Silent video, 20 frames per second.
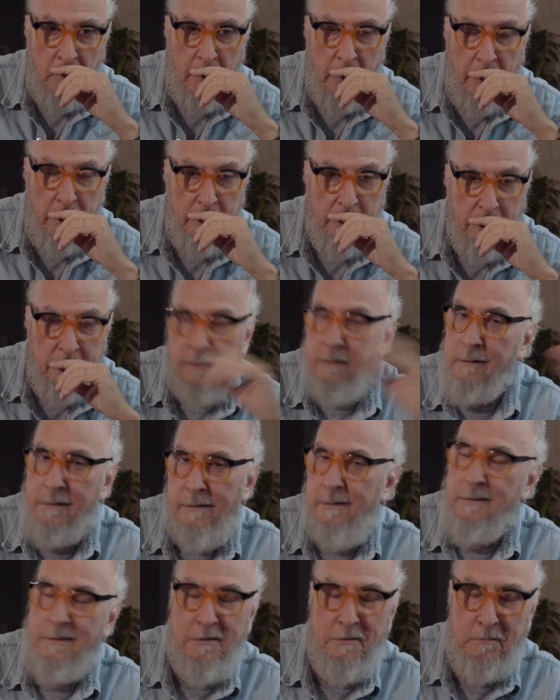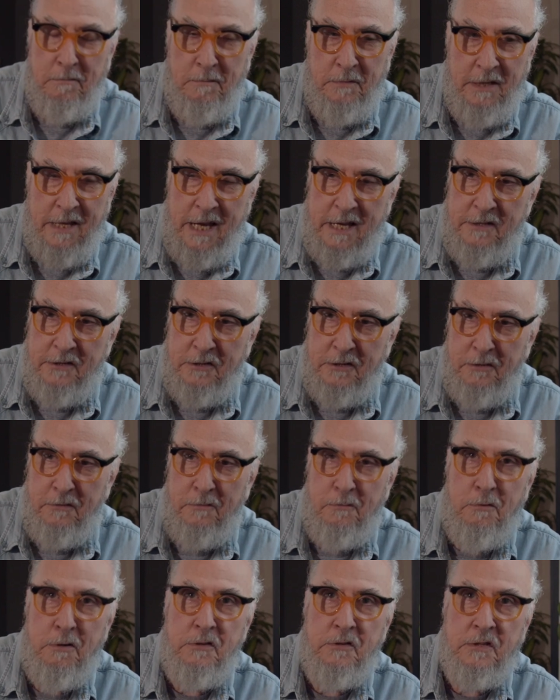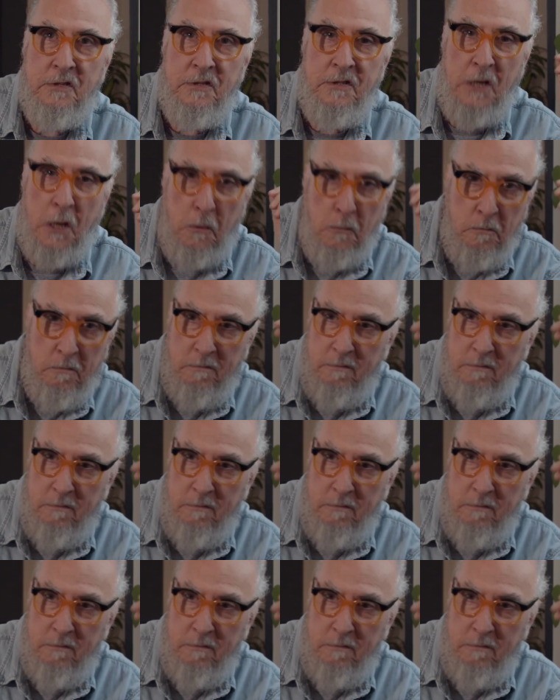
and the answer was no.